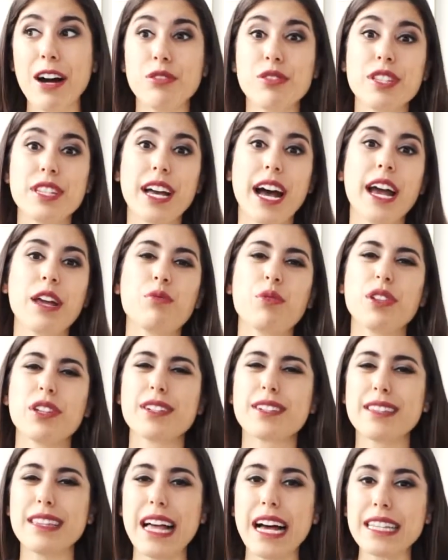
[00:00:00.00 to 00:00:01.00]
outside where
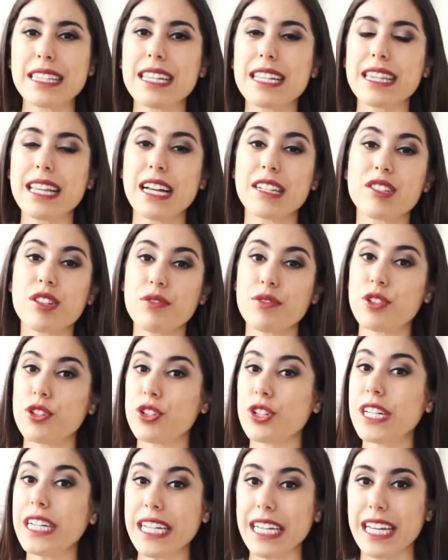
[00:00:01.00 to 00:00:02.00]
there's lots and lots of
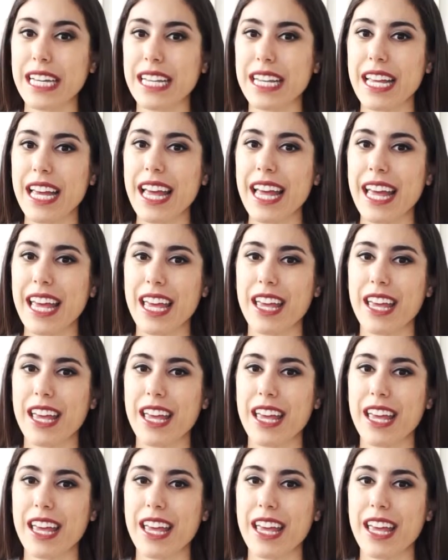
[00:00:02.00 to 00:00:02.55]
green